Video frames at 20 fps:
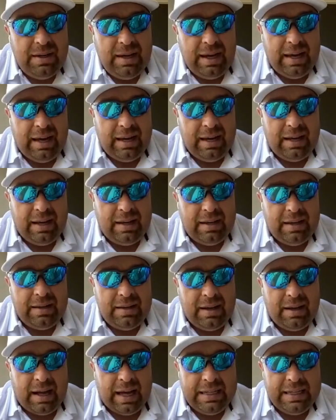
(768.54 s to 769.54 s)
And
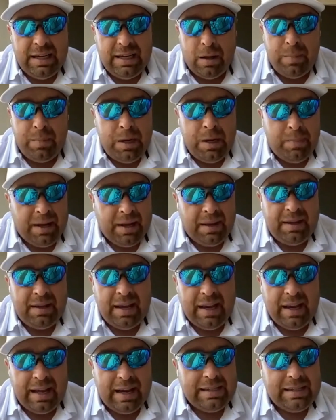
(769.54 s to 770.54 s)
I tell people out the
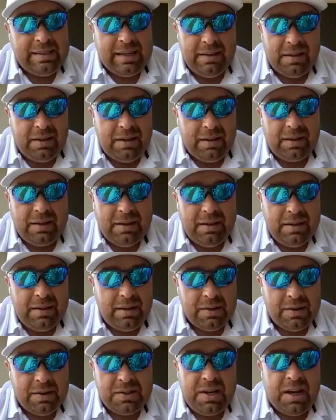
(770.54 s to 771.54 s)
gate, I say, look,
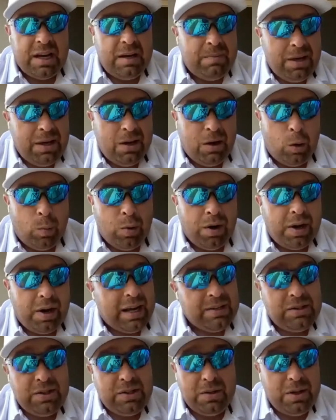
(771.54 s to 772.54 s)
there's going to be homework.
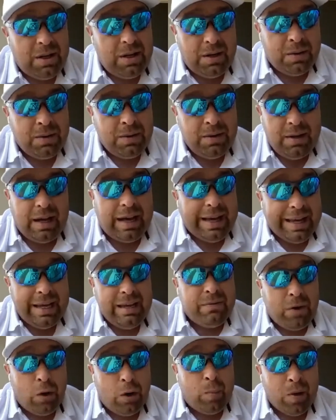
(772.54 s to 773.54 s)
As you know, I
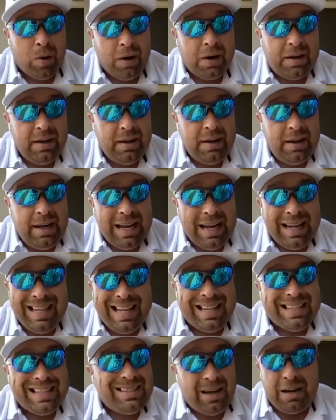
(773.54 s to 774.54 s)
give homework, and
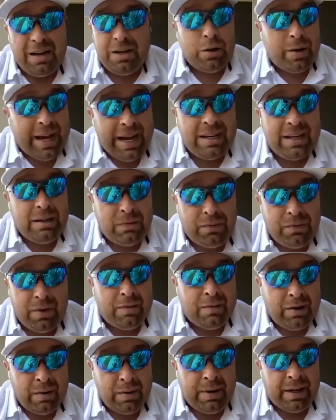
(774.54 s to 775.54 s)
that's not attractive for
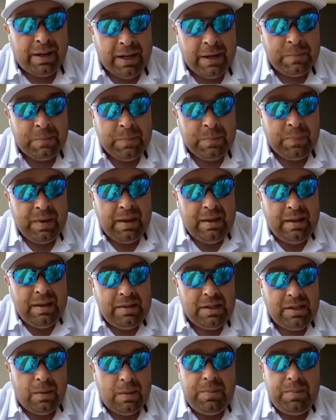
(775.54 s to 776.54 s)
everybody.
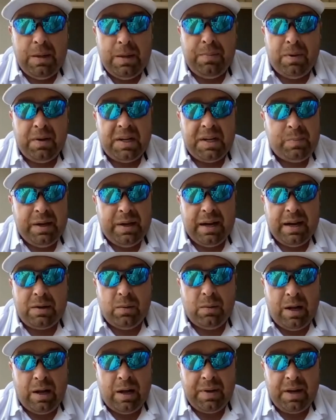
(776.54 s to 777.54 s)
Some people expect,
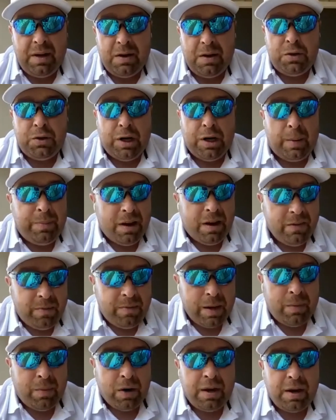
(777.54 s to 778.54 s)
well, I'm going to go drop off my
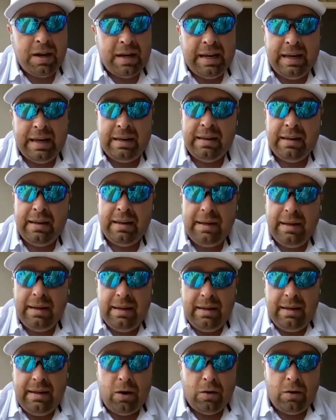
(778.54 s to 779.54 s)
marketing
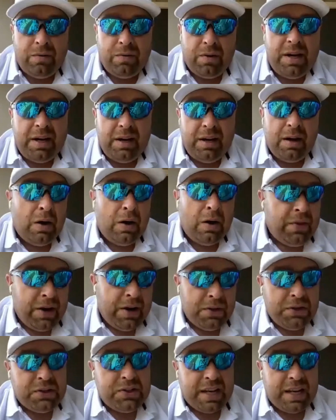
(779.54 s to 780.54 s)
over here and they're
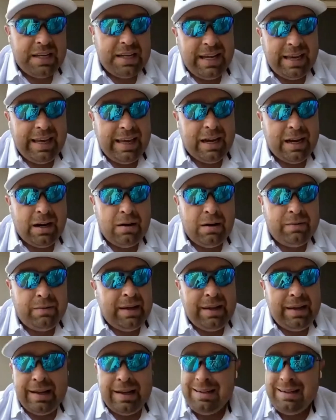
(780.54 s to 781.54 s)
just going to take care of it.
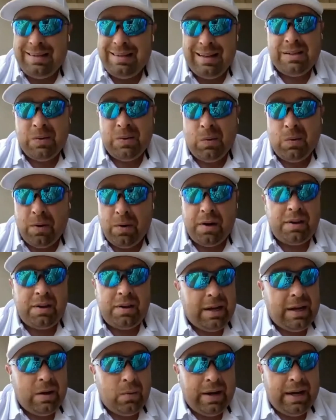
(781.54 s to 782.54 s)
It doesn't work
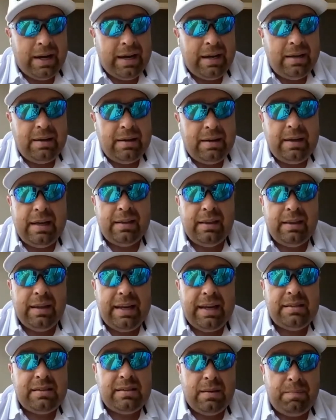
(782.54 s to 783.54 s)
that way, at
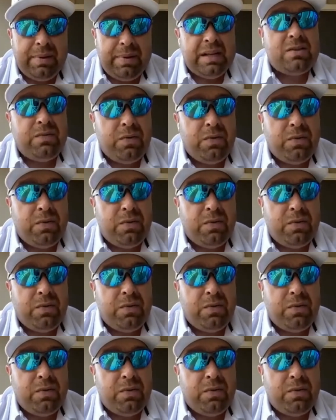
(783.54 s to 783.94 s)
least the best